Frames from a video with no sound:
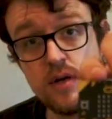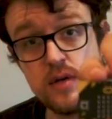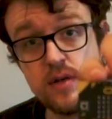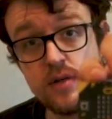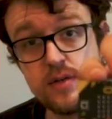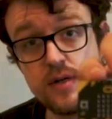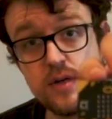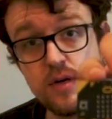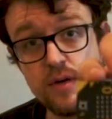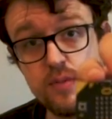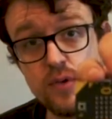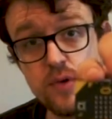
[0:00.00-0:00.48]

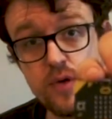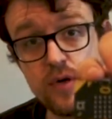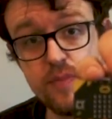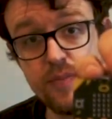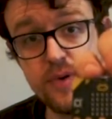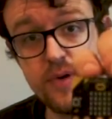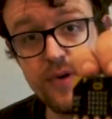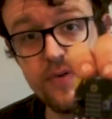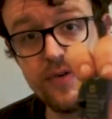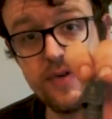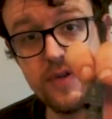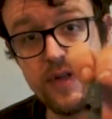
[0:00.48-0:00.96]
single board
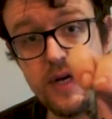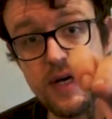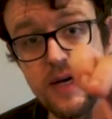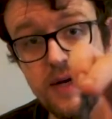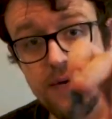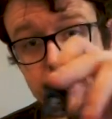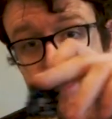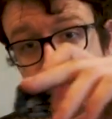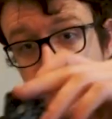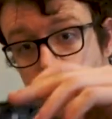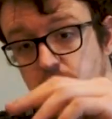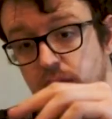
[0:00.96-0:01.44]
computer
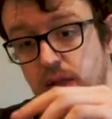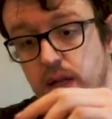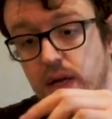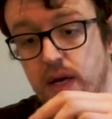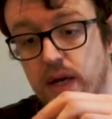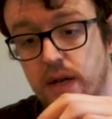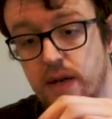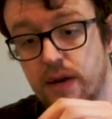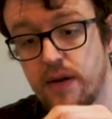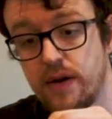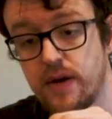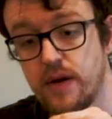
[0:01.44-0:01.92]
there, and
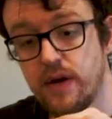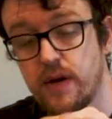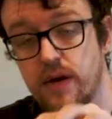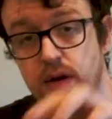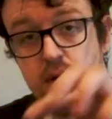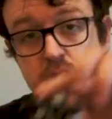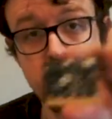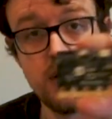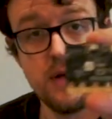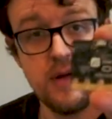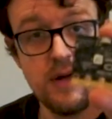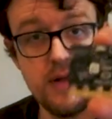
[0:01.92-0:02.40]
then
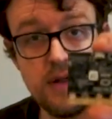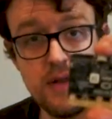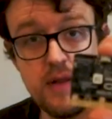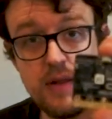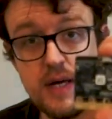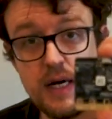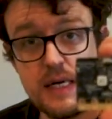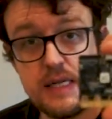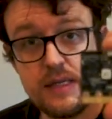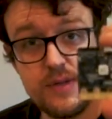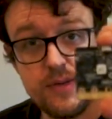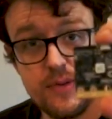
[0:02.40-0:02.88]

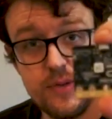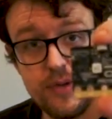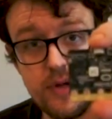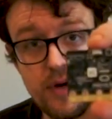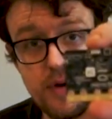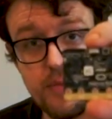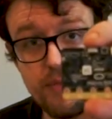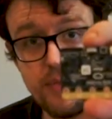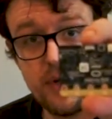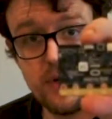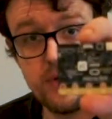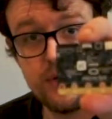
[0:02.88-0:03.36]
that's all the
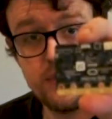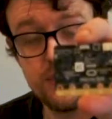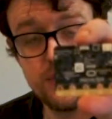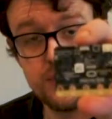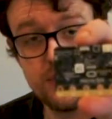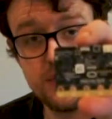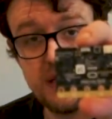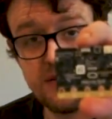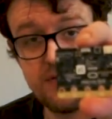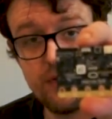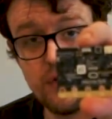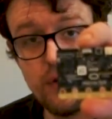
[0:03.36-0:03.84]
components
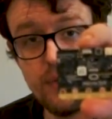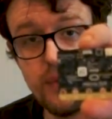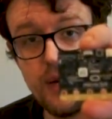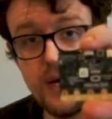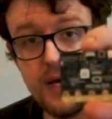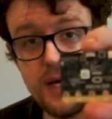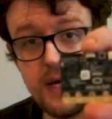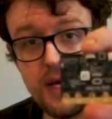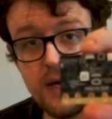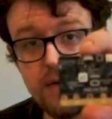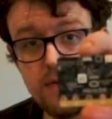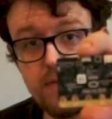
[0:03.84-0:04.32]
and stuff on the
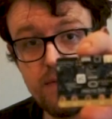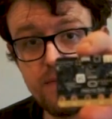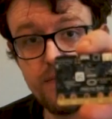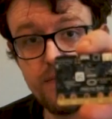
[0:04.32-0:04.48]
back.